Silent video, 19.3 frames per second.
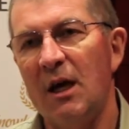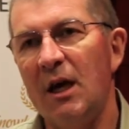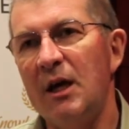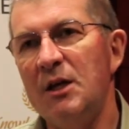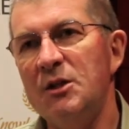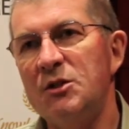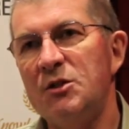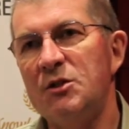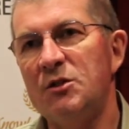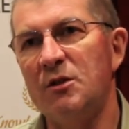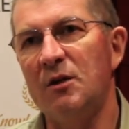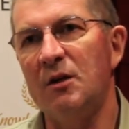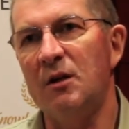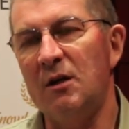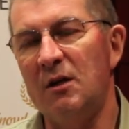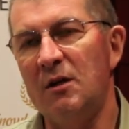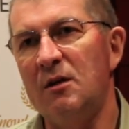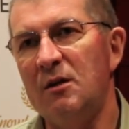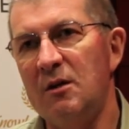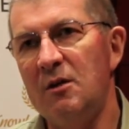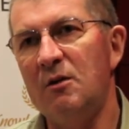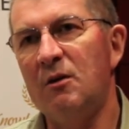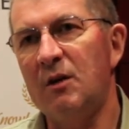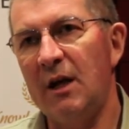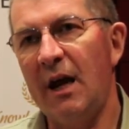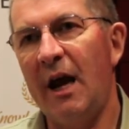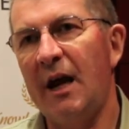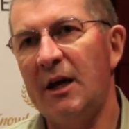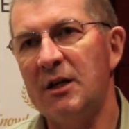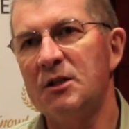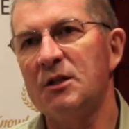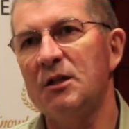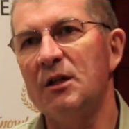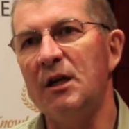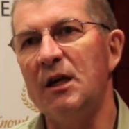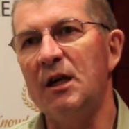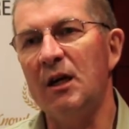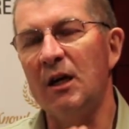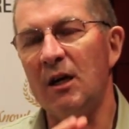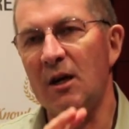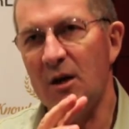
is to you can actually